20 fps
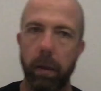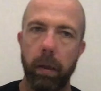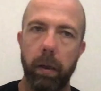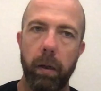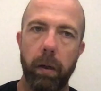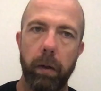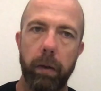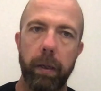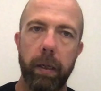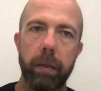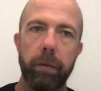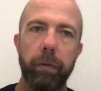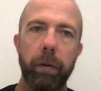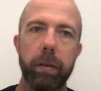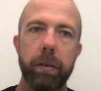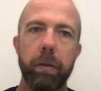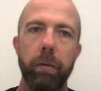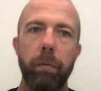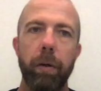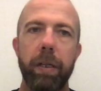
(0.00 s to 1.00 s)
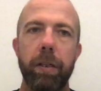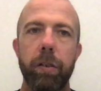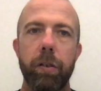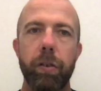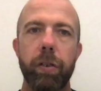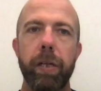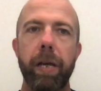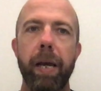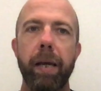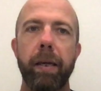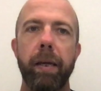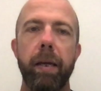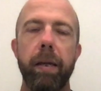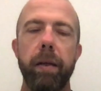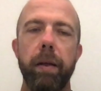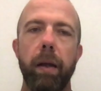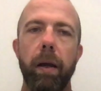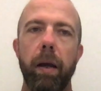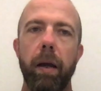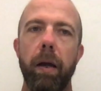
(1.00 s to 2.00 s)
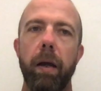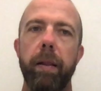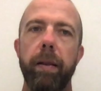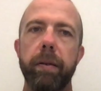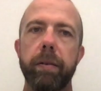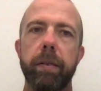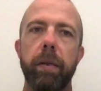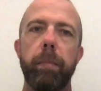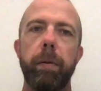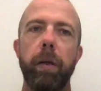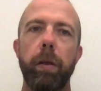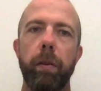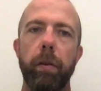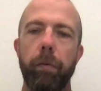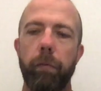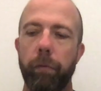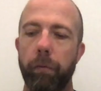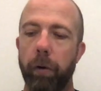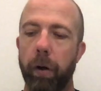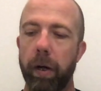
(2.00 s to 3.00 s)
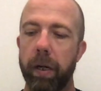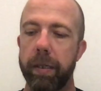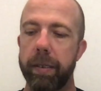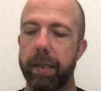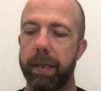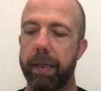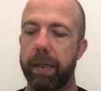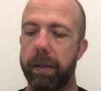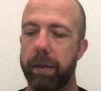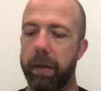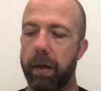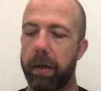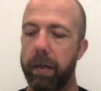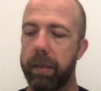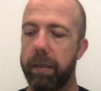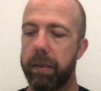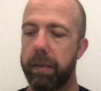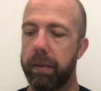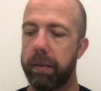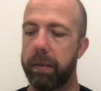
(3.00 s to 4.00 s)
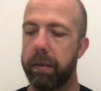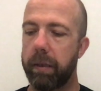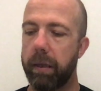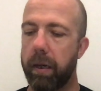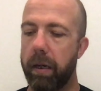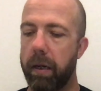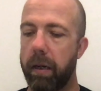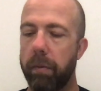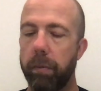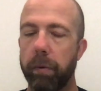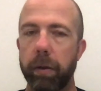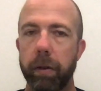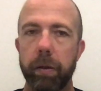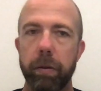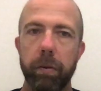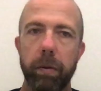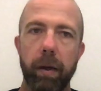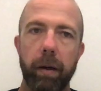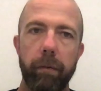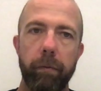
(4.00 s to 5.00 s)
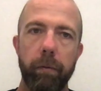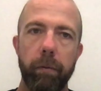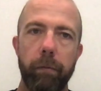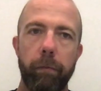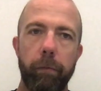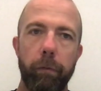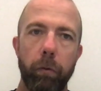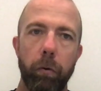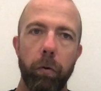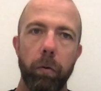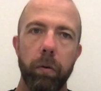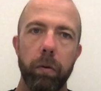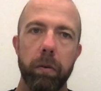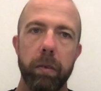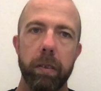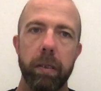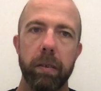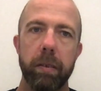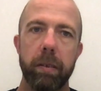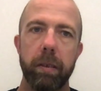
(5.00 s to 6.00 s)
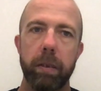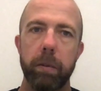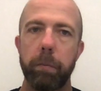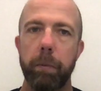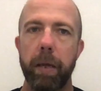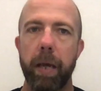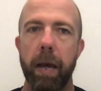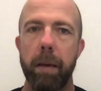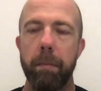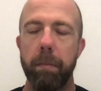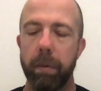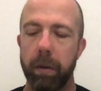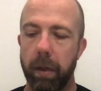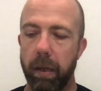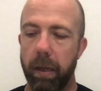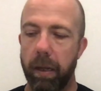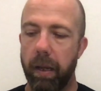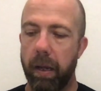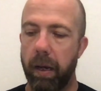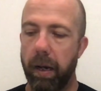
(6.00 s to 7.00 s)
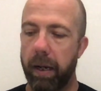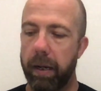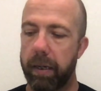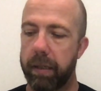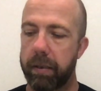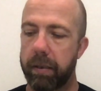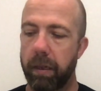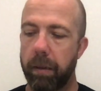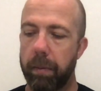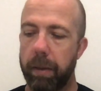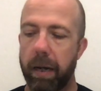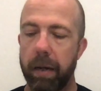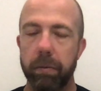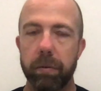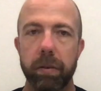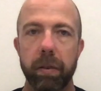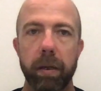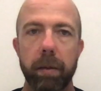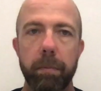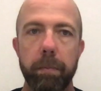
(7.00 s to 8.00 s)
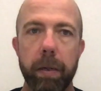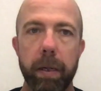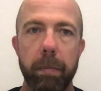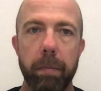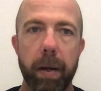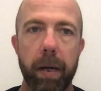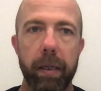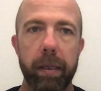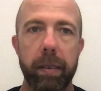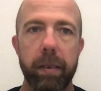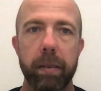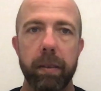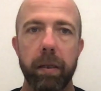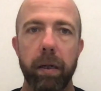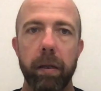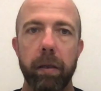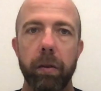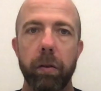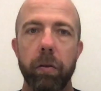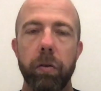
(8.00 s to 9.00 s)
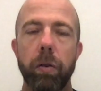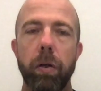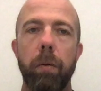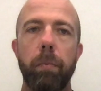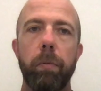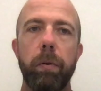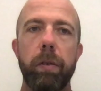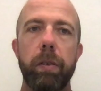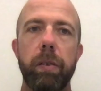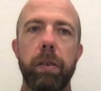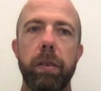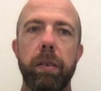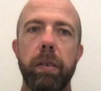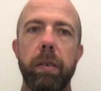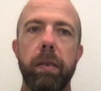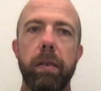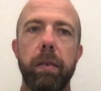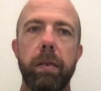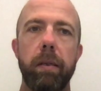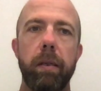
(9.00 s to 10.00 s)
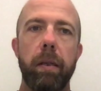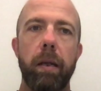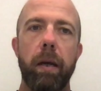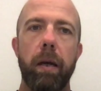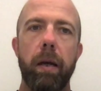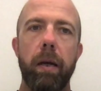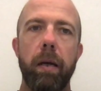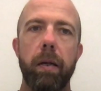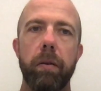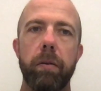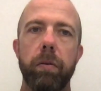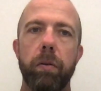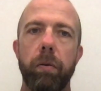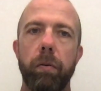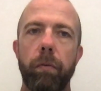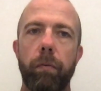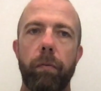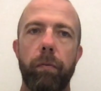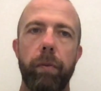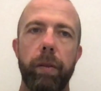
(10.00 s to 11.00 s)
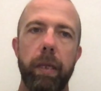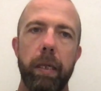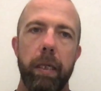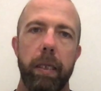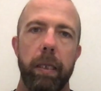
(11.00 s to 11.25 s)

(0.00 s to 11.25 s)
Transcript: Okay, as far as the race check-in, that's going to be on the Friday night. We're going to do that from 4 till 6 p.m. and that's going to be outside Big Maggie's cycle shop, which is in sort of the